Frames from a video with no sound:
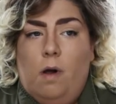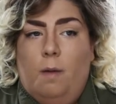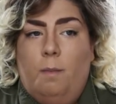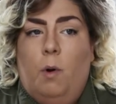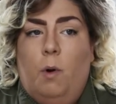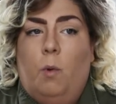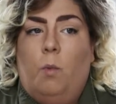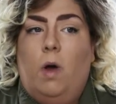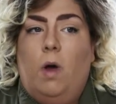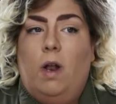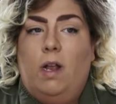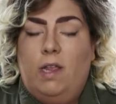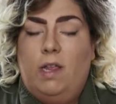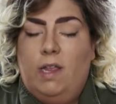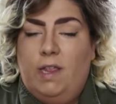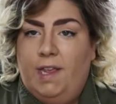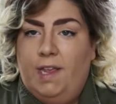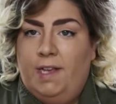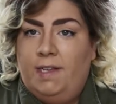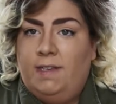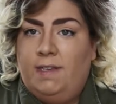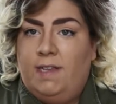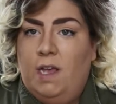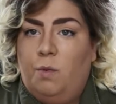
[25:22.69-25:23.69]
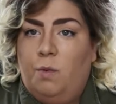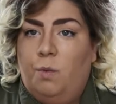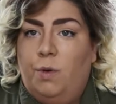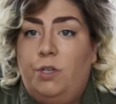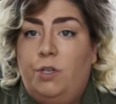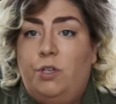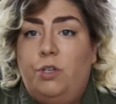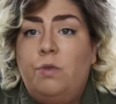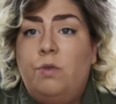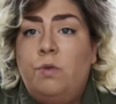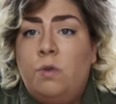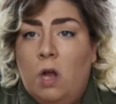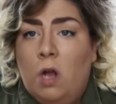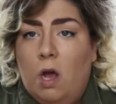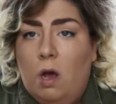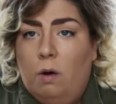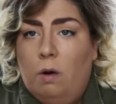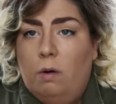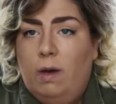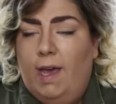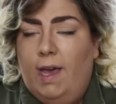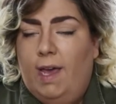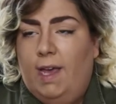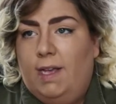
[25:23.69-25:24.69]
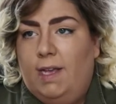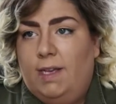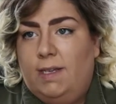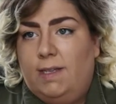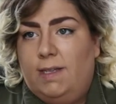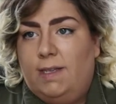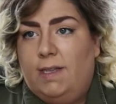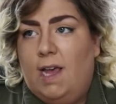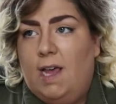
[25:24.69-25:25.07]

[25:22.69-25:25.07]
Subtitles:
But one of the things that we do know is